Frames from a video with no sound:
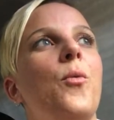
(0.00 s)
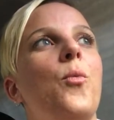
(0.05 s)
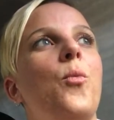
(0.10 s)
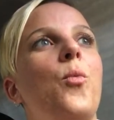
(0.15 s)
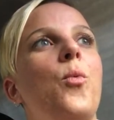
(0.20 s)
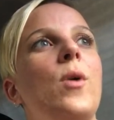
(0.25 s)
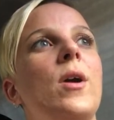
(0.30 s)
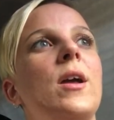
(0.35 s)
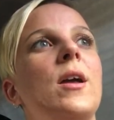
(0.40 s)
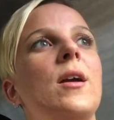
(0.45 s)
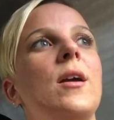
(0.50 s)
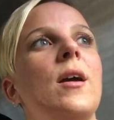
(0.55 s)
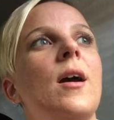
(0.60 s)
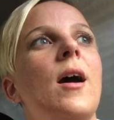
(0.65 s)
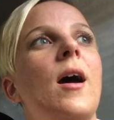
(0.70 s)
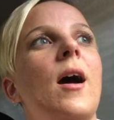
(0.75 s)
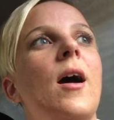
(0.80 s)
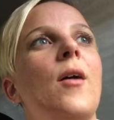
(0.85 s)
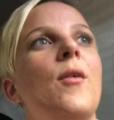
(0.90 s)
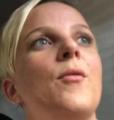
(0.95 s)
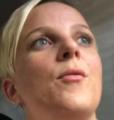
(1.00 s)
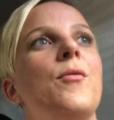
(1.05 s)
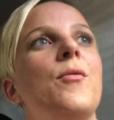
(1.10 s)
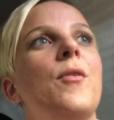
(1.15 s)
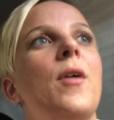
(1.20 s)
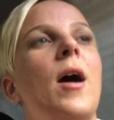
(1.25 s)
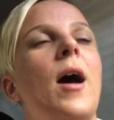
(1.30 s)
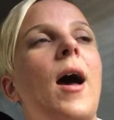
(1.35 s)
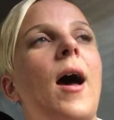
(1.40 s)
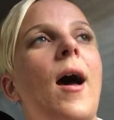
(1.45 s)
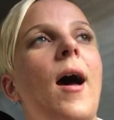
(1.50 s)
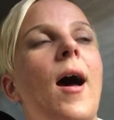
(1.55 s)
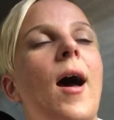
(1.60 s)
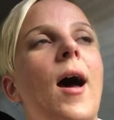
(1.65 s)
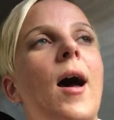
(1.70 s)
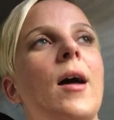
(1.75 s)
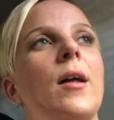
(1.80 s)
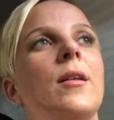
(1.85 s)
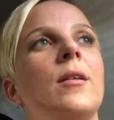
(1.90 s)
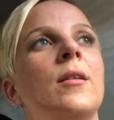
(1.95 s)
we have
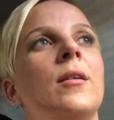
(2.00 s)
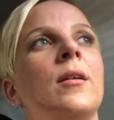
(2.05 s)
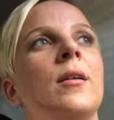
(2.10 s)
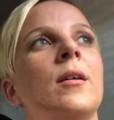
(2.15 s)
had